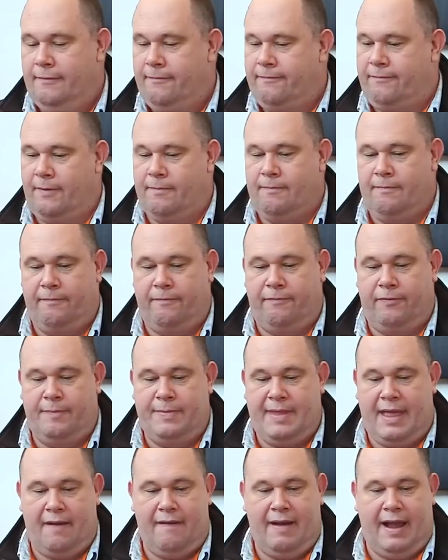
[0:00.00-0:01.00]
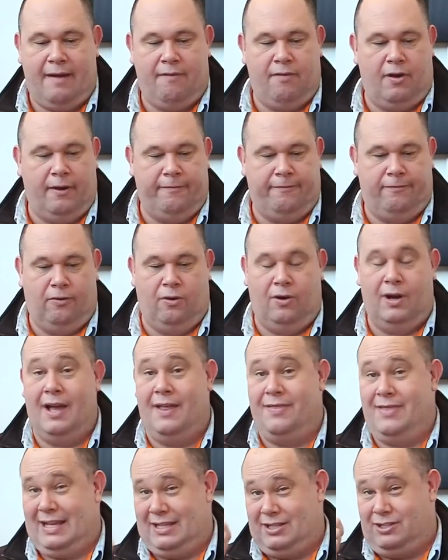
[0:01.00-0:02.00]
from their air rifle,
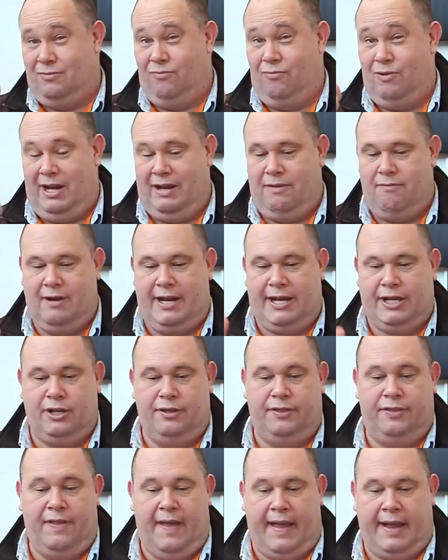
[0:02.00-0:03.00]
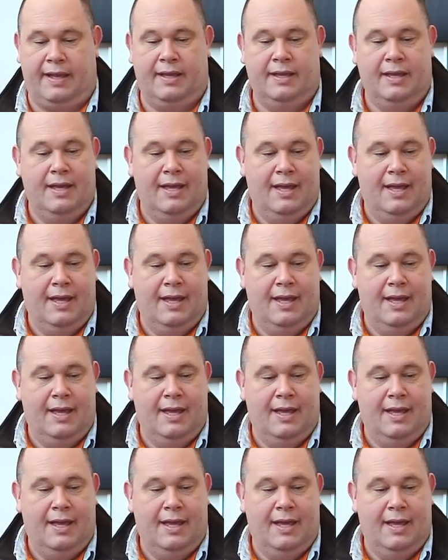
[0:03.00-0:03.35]
and that's a really, really good thing.